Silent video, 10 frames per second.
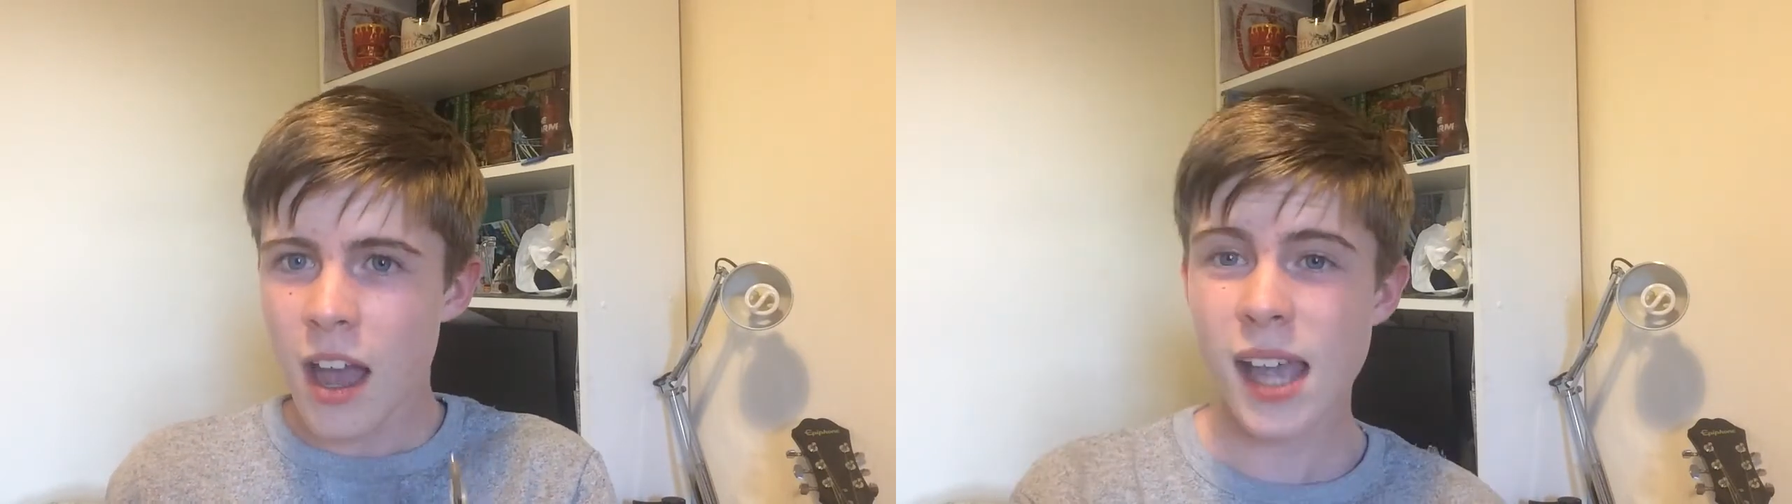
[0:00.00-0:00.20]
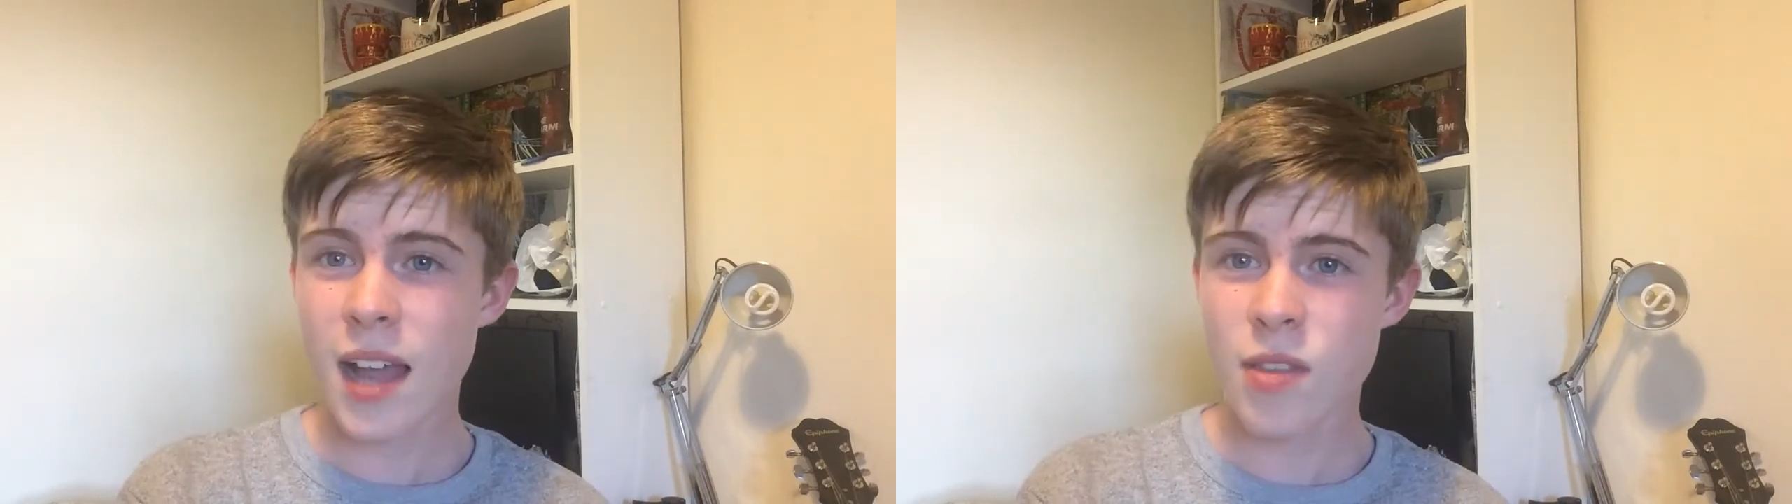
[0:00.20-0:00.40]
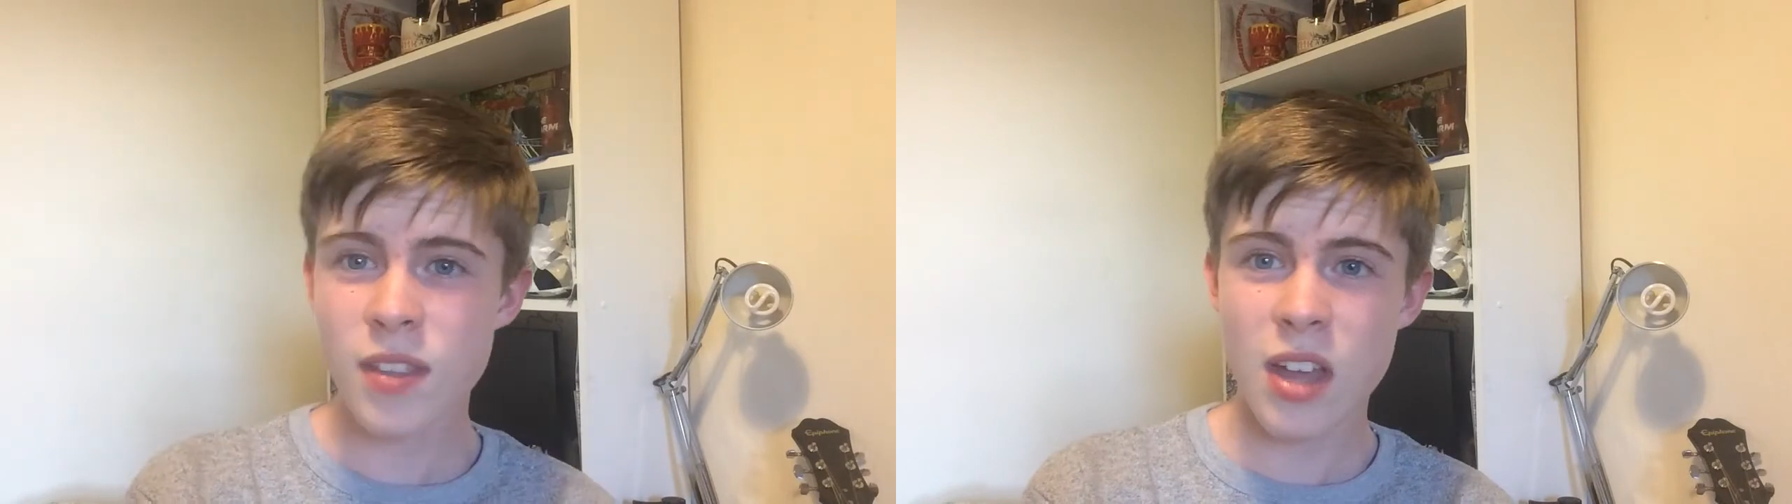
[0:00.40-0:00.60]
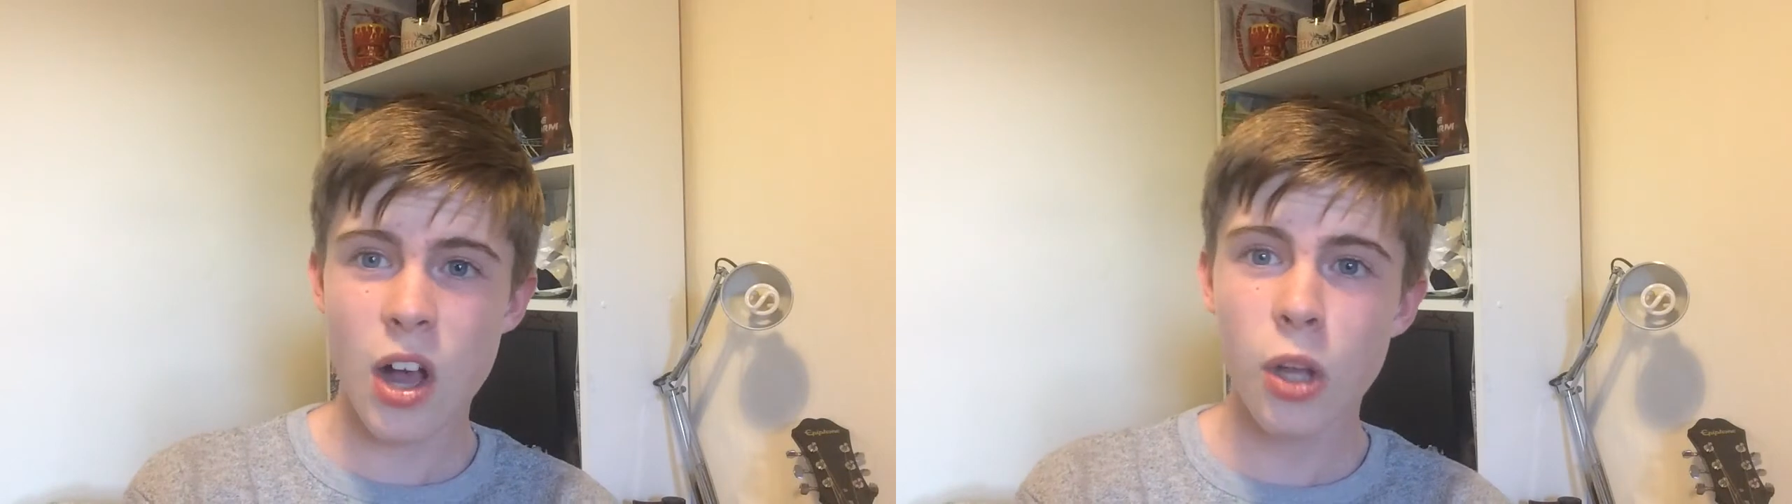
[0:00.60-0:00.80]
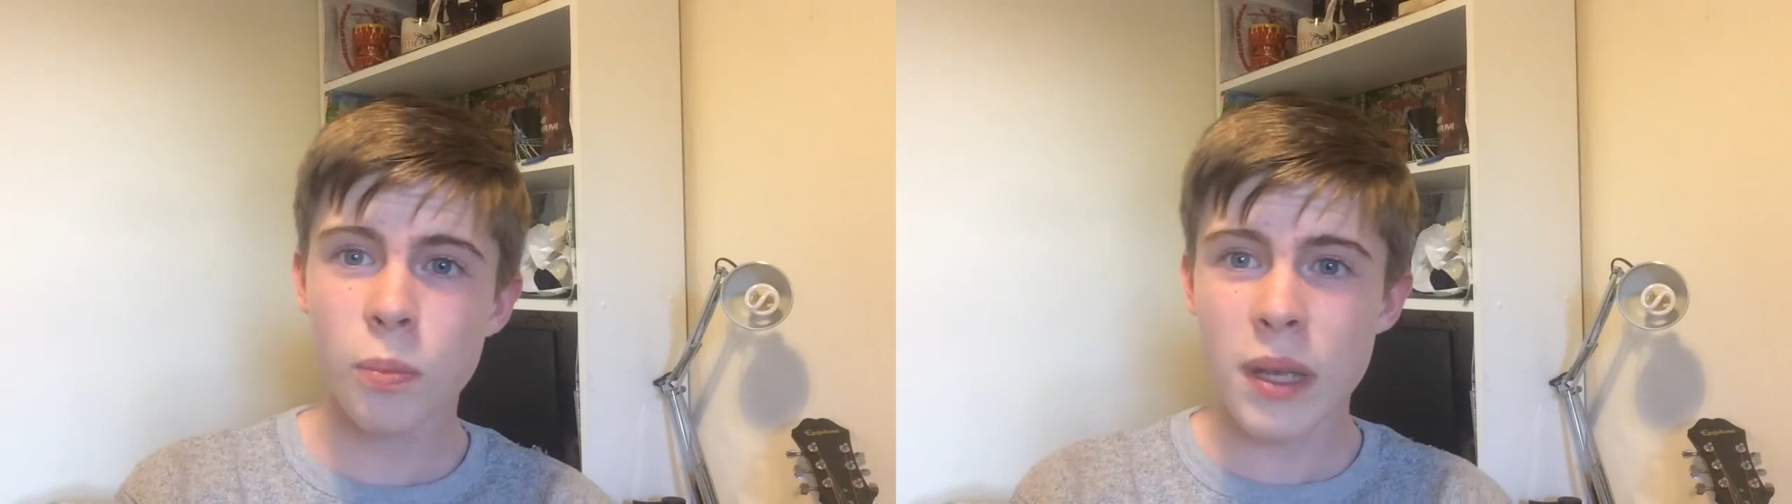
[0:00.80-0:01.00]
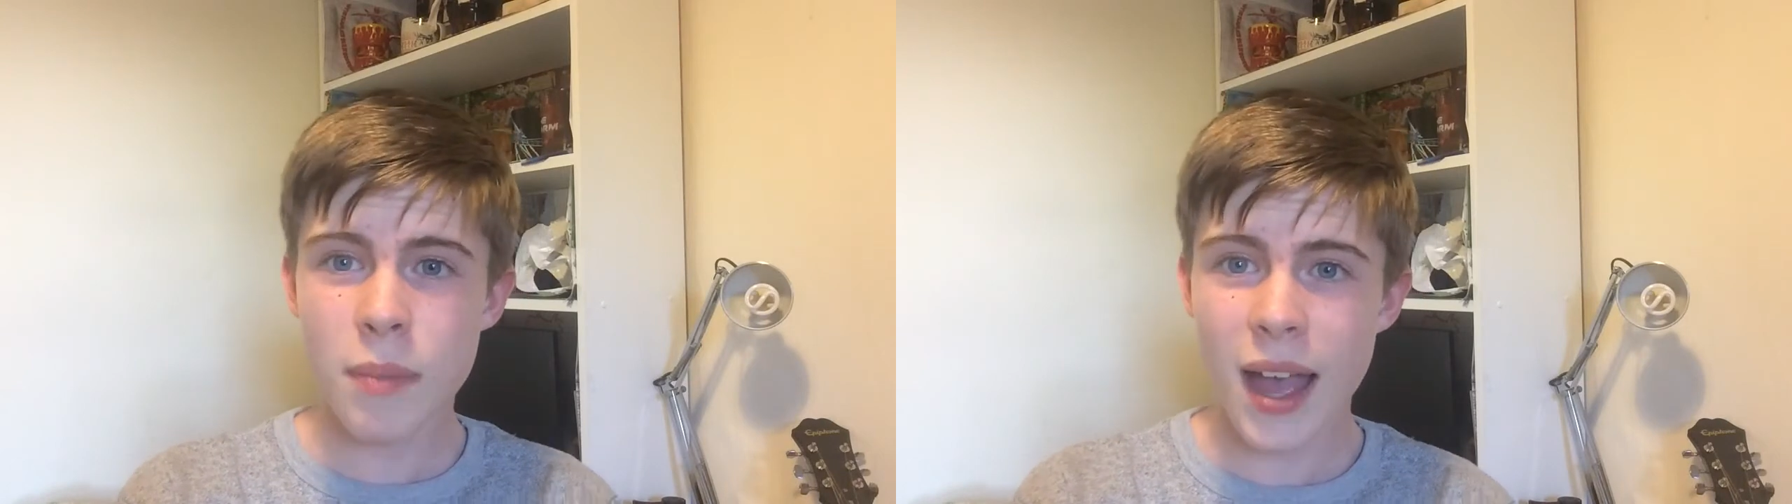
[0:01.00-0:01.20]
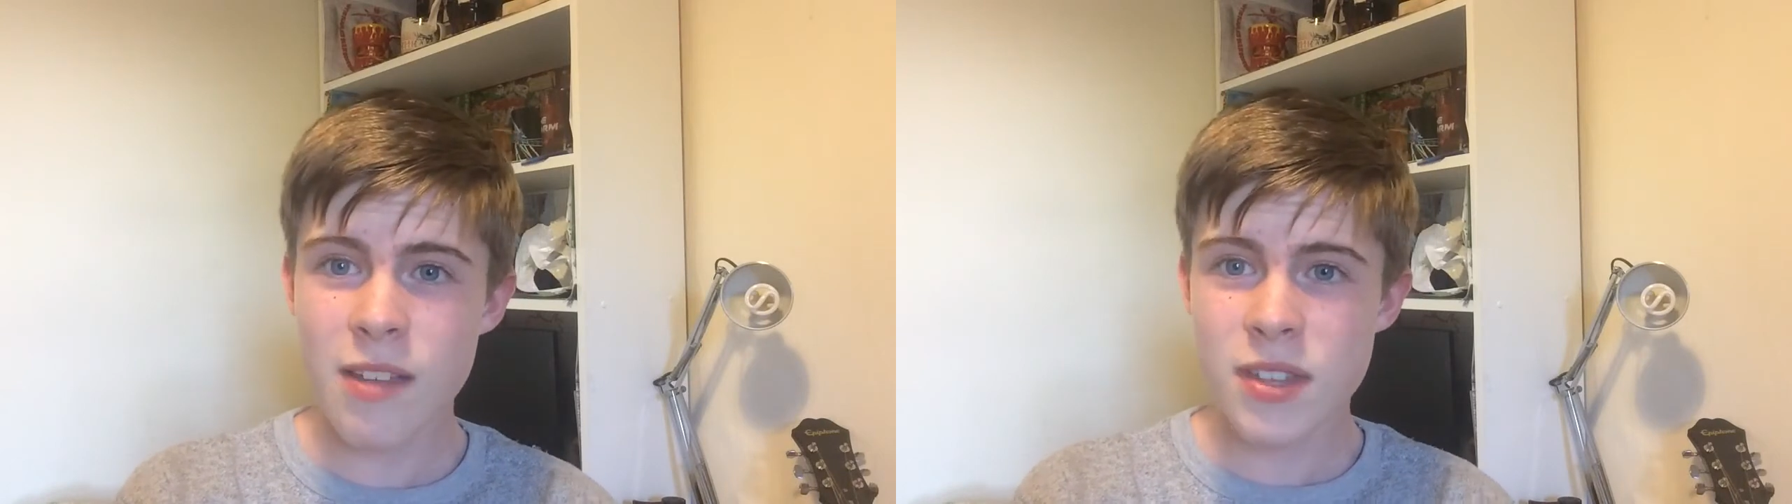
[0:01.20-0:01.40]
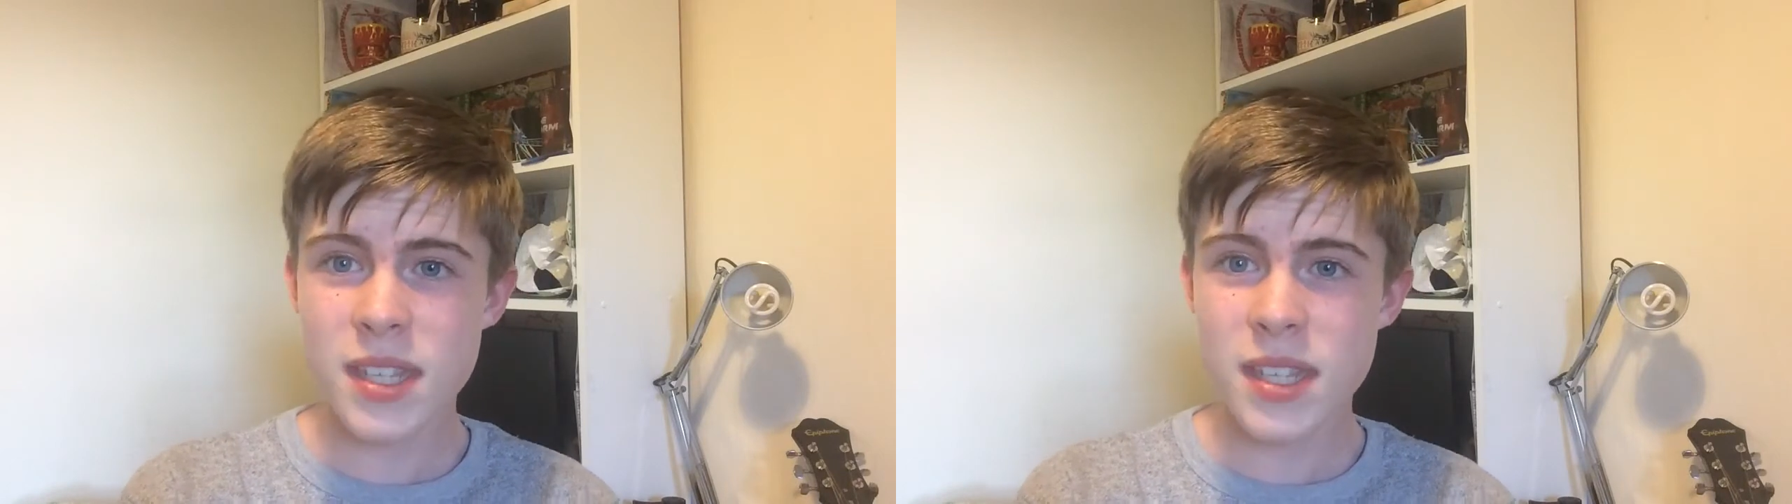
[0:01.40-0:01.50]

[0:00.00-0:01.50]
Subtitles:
I think that whole bit behind the